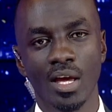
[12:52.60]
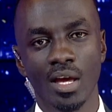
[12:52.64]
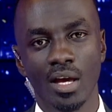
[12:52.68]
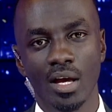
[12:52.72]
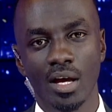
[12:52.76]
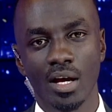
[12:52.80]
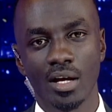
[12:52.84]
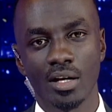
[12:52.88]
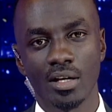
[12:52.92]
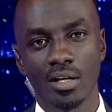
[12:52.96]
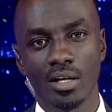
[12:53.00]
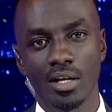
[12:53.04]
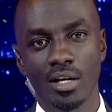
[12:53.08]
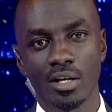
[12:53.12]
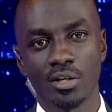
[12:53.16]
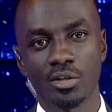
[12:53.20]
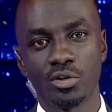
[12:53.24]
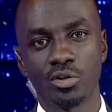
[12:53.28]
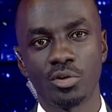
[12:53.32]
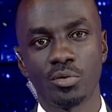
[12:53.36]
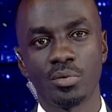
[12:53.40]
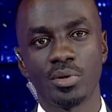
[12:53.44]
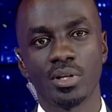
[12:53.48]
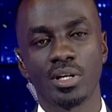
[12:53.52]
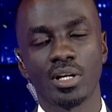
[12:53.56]
And
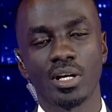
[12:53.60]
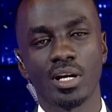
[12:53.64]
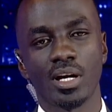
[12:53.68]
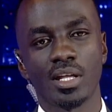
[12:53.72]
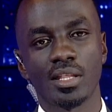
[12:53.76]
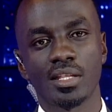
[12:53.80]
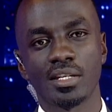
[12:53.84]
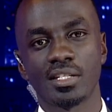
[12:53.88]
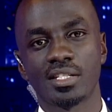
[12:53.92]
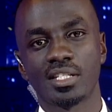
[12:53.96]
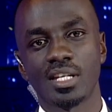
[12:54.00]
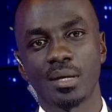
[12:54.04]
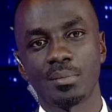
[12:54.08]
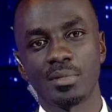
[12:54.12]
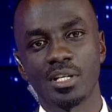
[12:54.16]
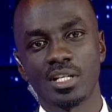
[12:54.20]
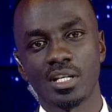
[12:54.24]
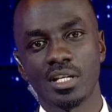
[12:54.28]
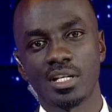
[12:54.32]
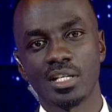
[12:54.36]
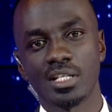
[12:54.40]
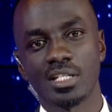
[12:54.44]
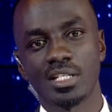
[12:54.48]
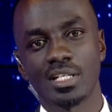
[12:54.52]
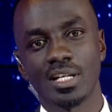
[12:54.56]
during the
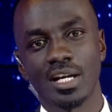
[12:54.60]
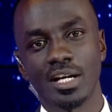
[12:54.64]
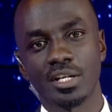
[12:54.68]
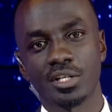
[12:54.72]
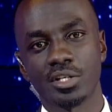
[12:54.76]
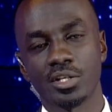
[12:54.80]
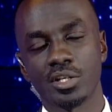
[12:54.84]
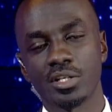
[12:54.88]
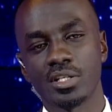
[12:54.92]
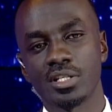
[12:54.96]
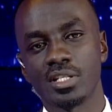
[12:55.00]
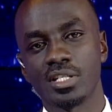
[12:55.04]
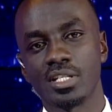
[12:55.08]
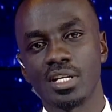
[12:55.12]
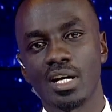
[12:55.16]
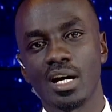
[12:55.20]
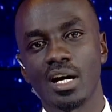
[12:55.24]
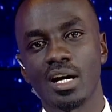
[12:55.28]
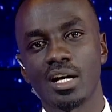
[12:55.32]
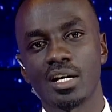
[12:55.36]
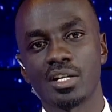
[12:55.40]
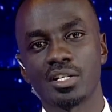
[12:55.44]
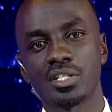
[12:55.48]
summit, discussions are